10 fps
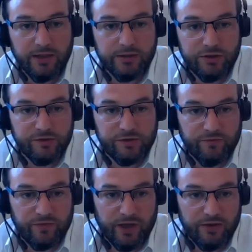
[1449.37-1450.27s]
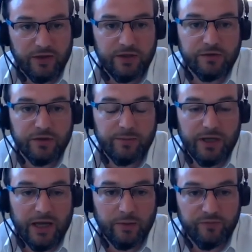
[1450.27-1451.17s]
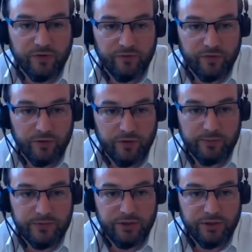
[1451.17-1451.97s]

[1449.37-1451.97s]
just if they think it's going to be helpful for them